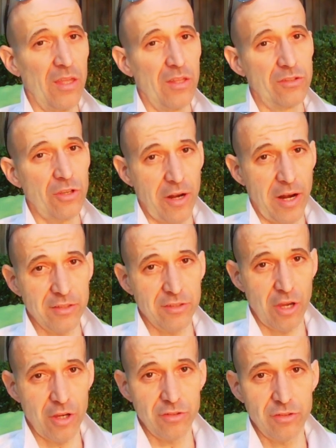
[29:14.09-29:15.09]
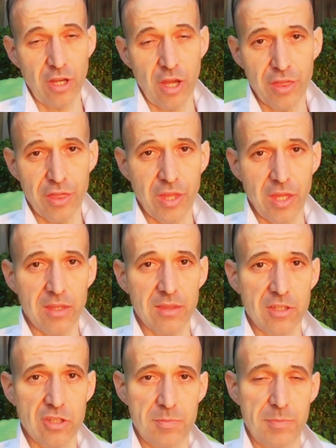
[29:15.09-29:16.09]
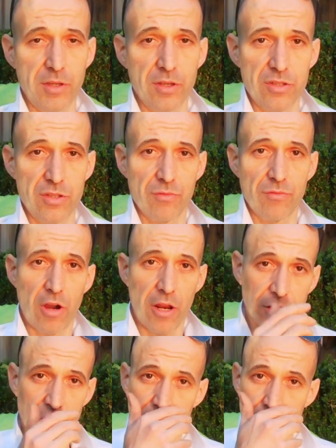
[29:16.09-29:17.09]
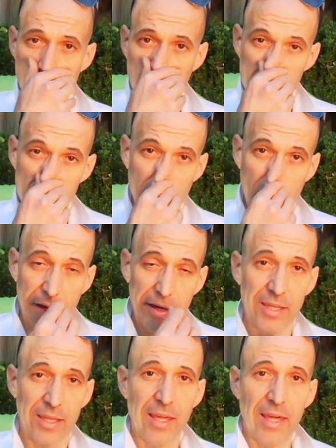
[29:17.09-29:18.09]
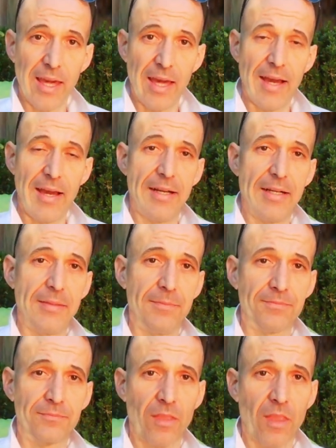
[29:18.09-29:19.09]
don't think that just because you're riding on your road bike and